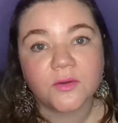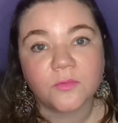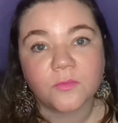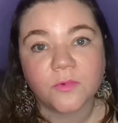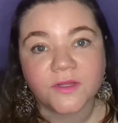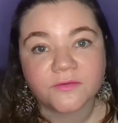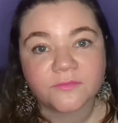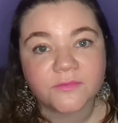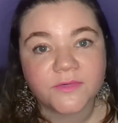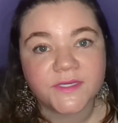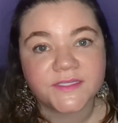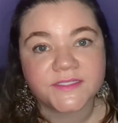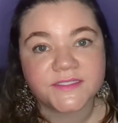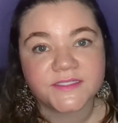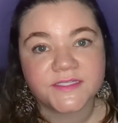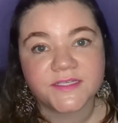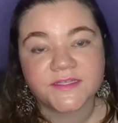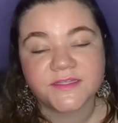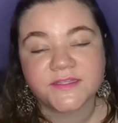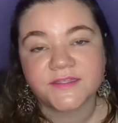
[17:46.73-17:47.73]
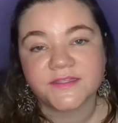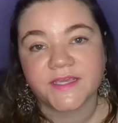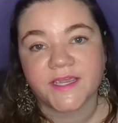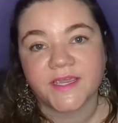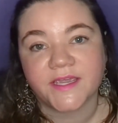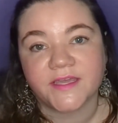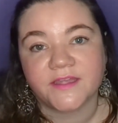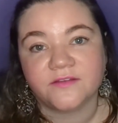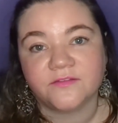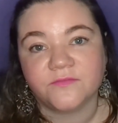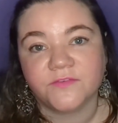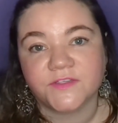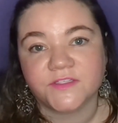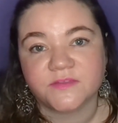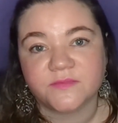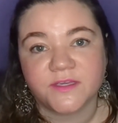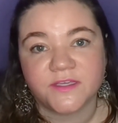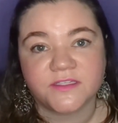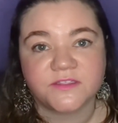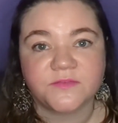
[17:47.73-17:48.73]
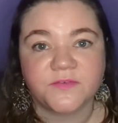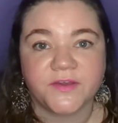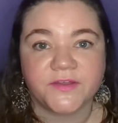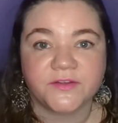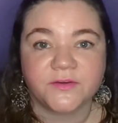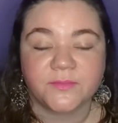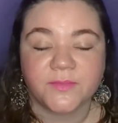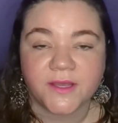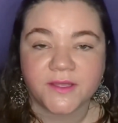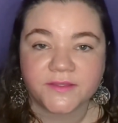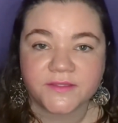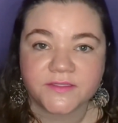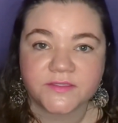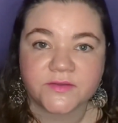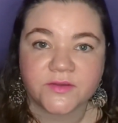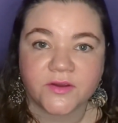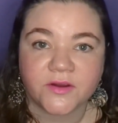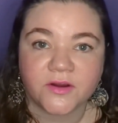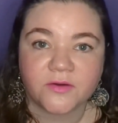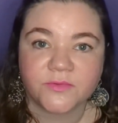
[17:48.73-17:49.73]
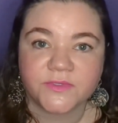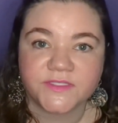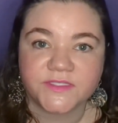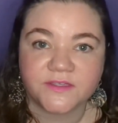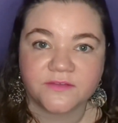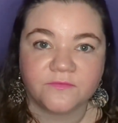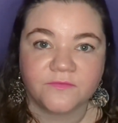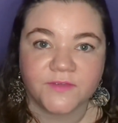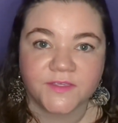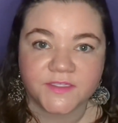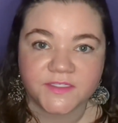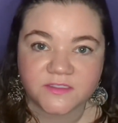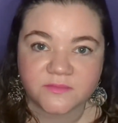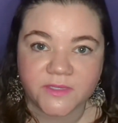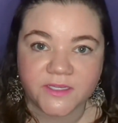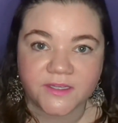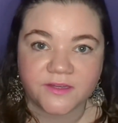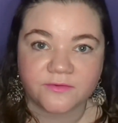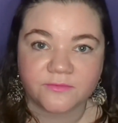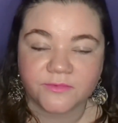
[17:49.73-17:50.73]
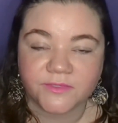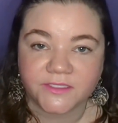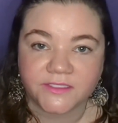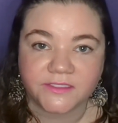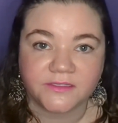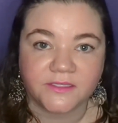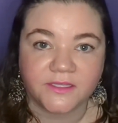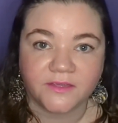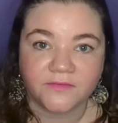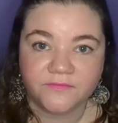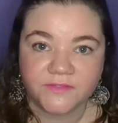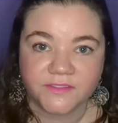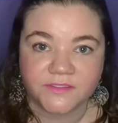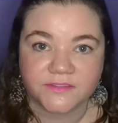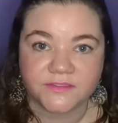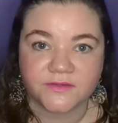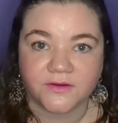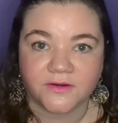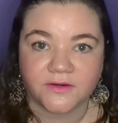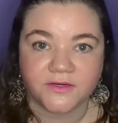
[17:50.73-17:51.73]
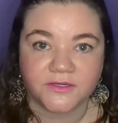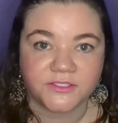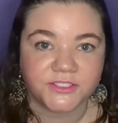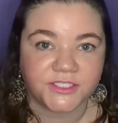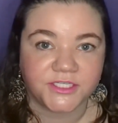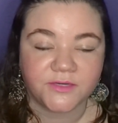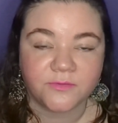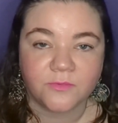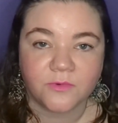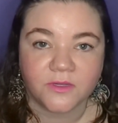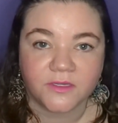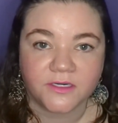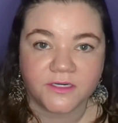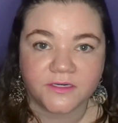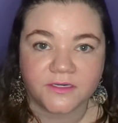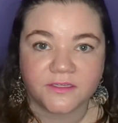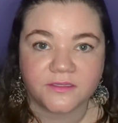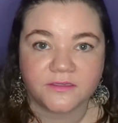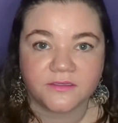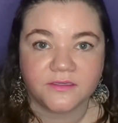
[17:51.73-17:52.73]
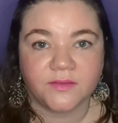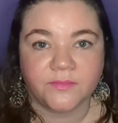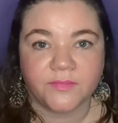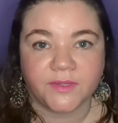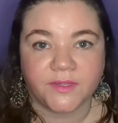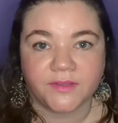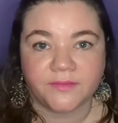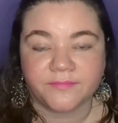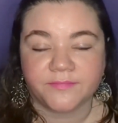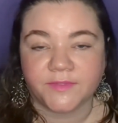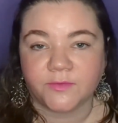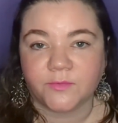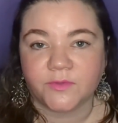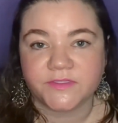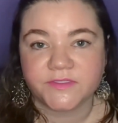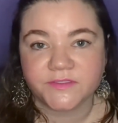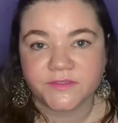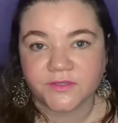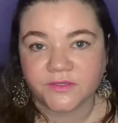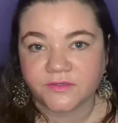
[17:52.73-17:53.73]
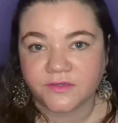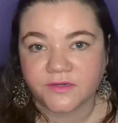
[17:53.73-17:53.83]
One reason that Vismaya's father bought this car was that Vismaya really loved this car. She wanted it, but it wasn't good